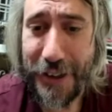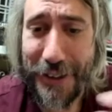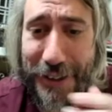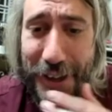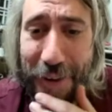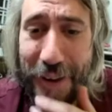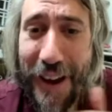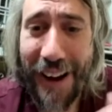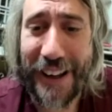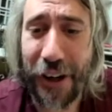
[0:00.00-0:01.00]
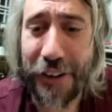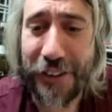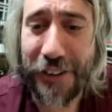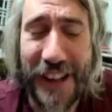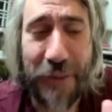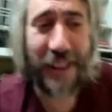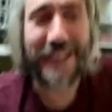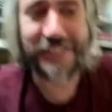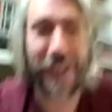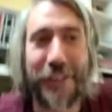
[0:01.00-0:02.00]
you know, I can't say with any
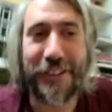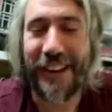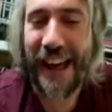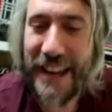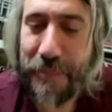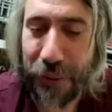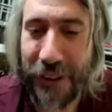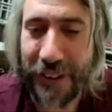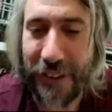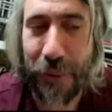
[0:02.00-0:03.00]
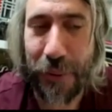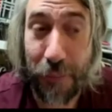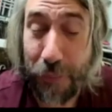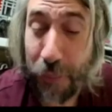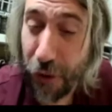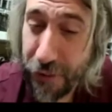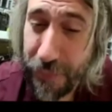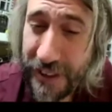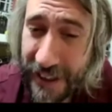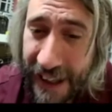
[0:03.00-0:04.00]
certainty at any point, apart from
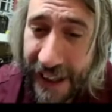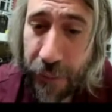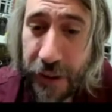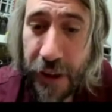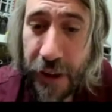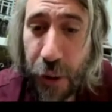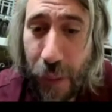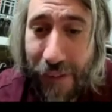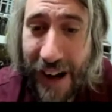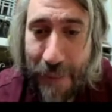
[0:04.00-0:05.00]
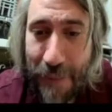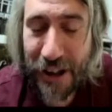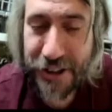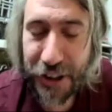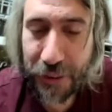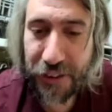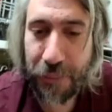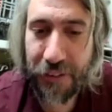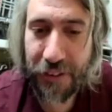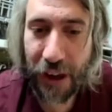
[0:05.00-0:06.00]
possibly now, where I am actually doing
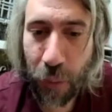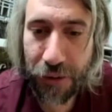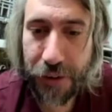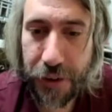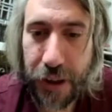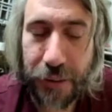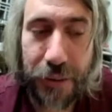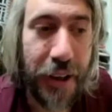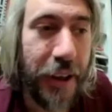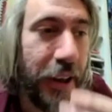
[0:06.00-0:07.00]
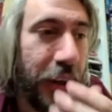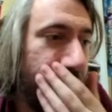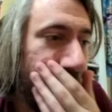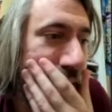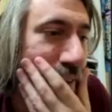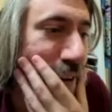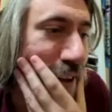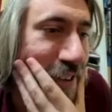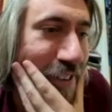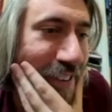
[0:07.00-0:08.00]
something that I want to do, that
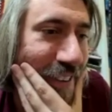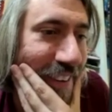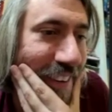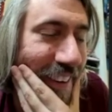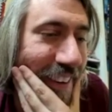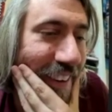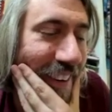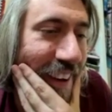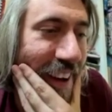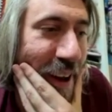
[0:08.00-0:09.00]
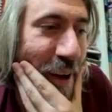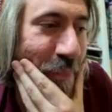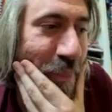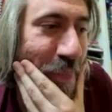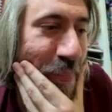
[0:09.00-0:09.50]
um,